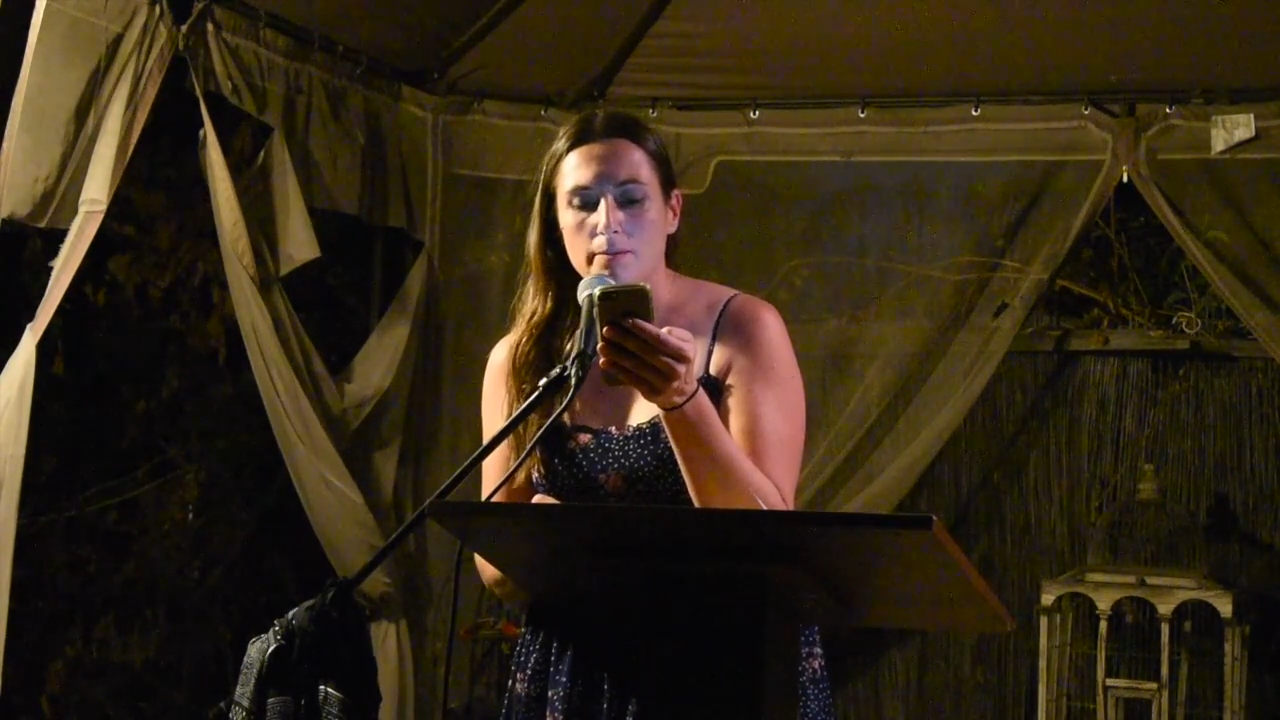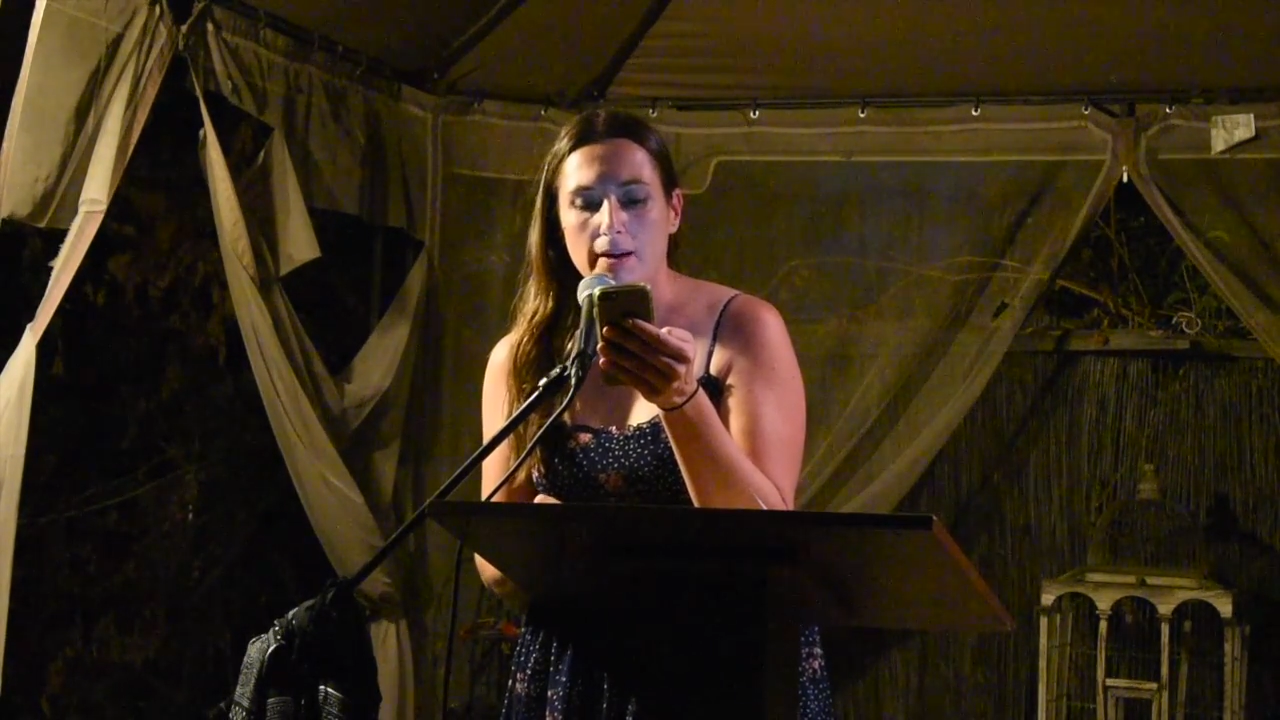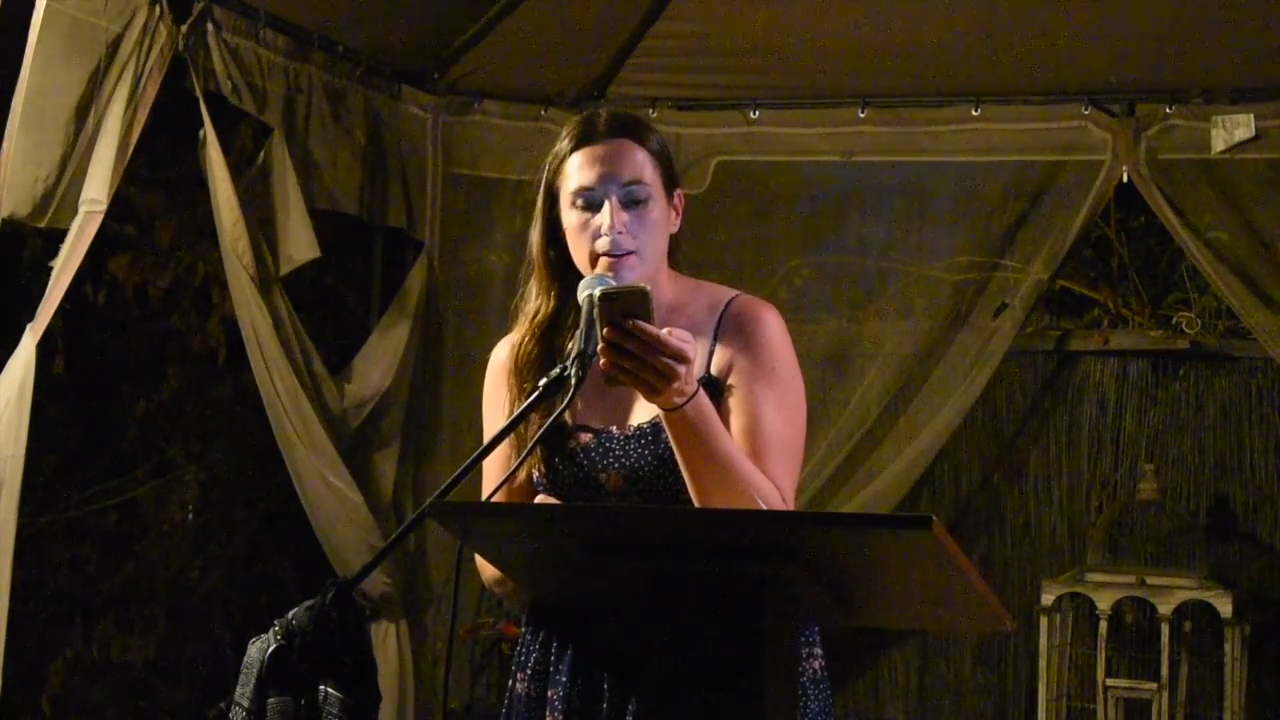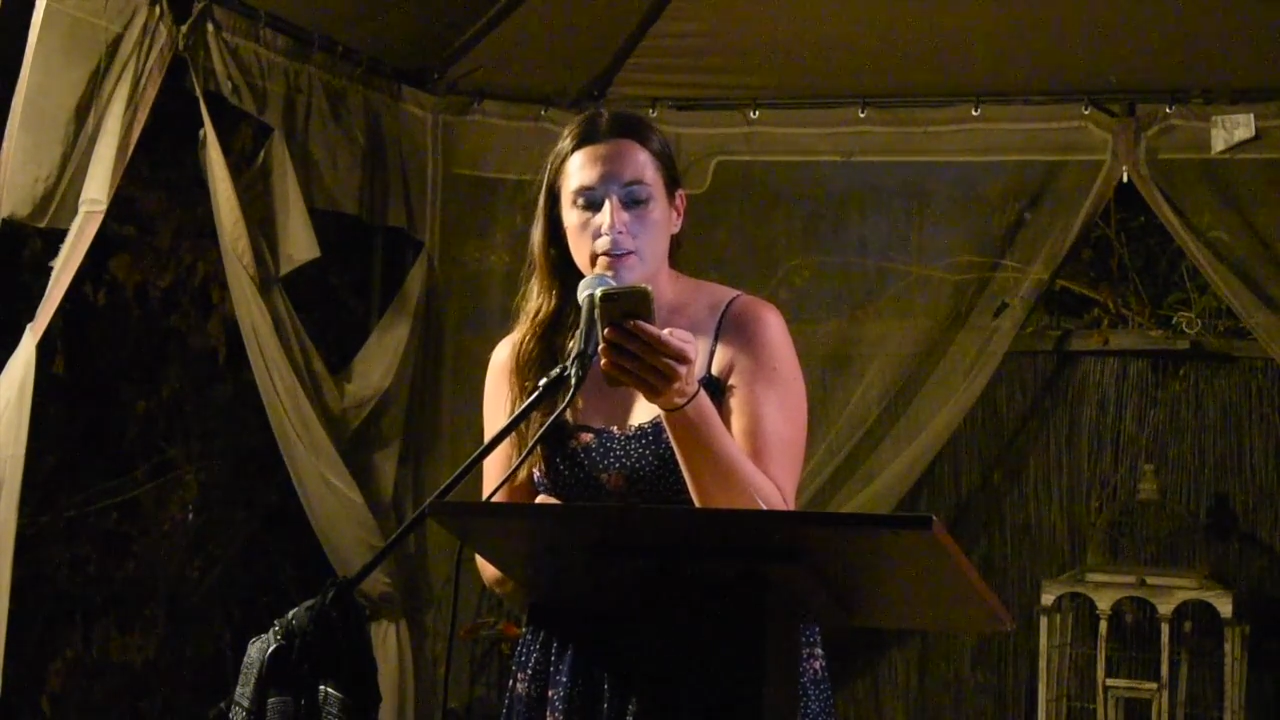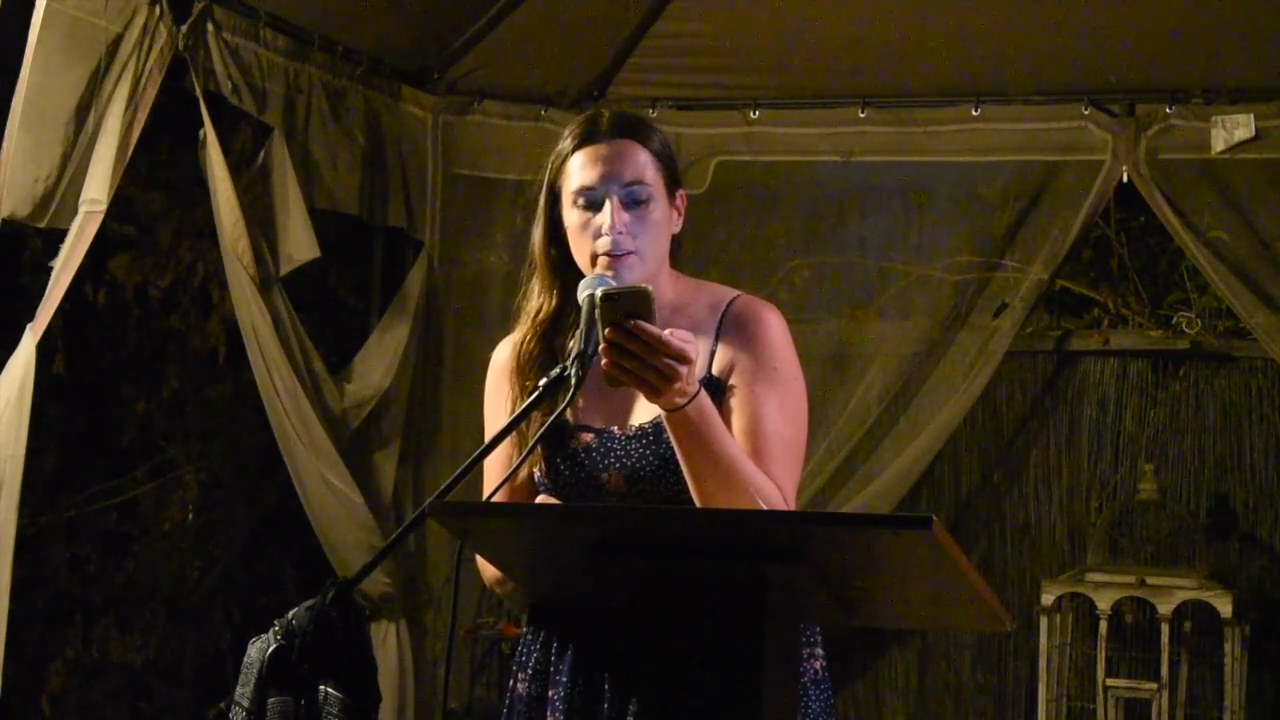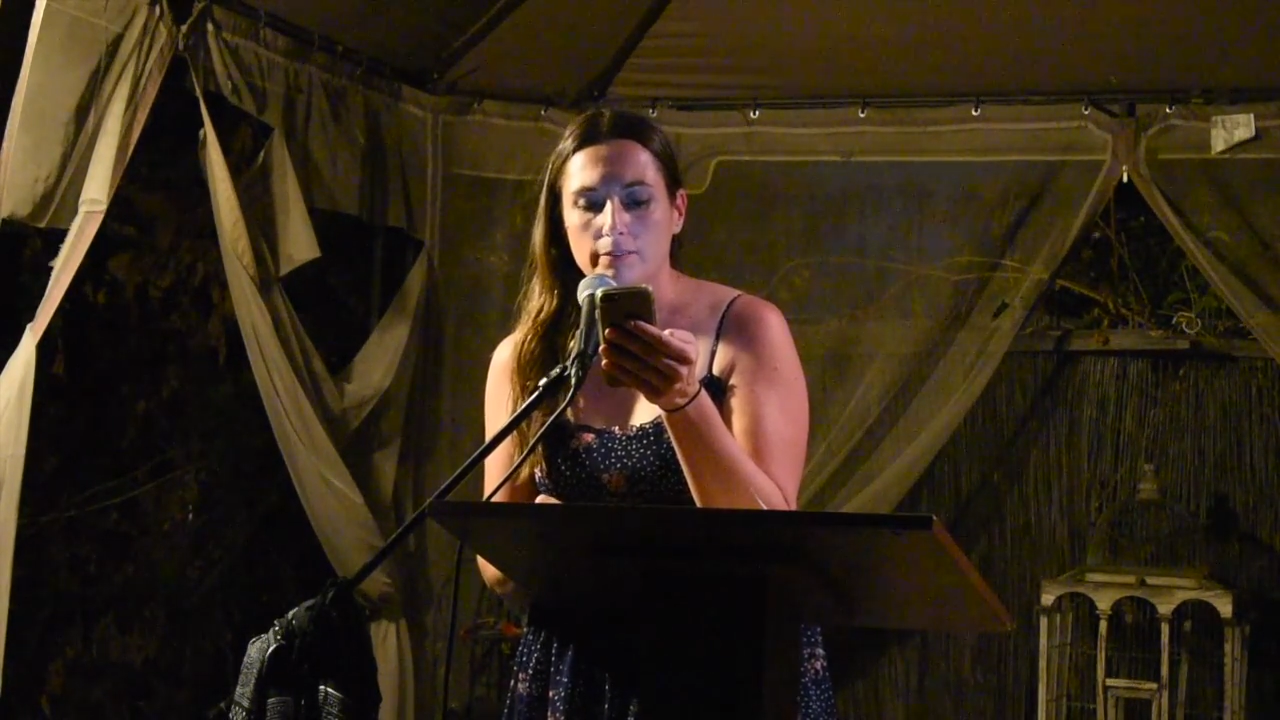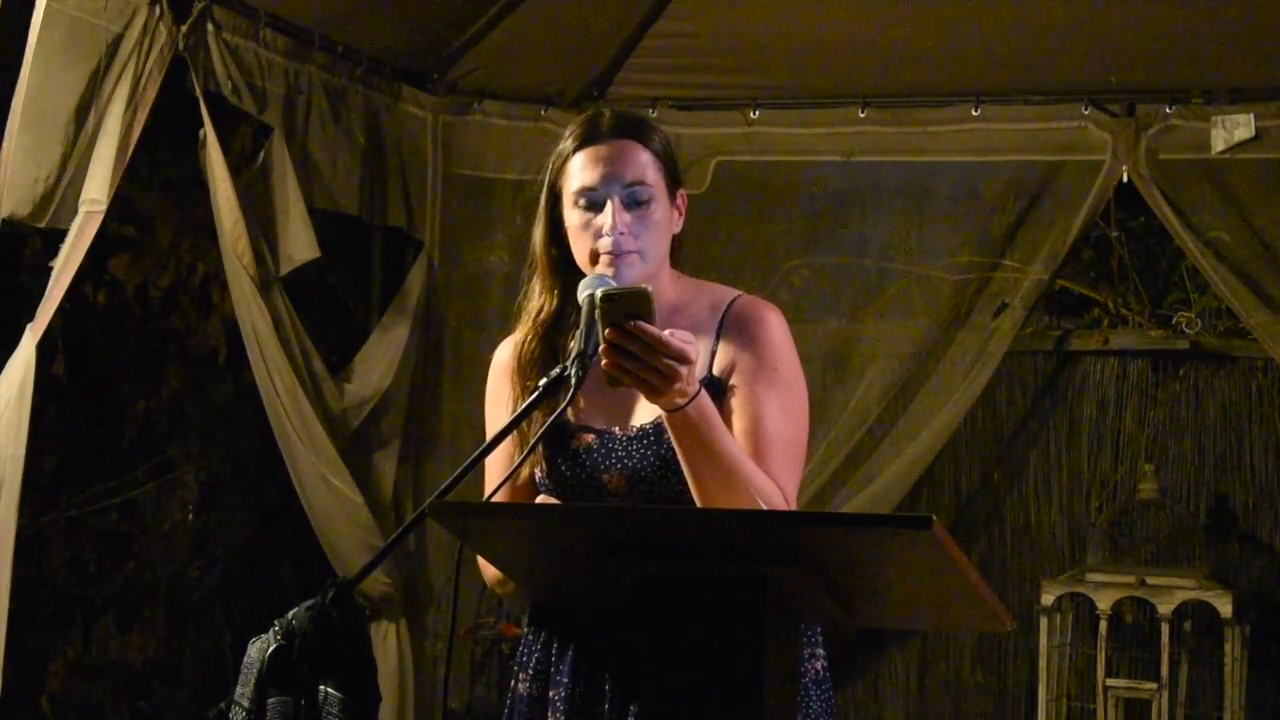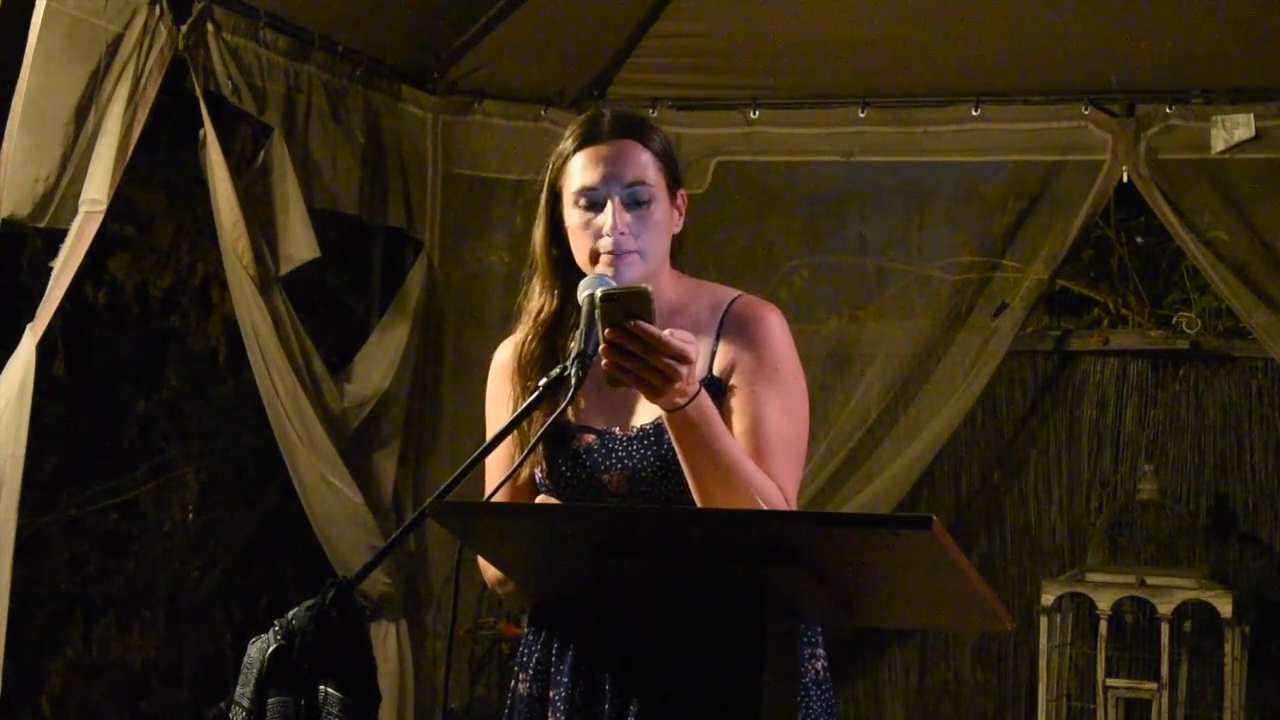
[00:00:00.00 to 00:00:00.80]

about you,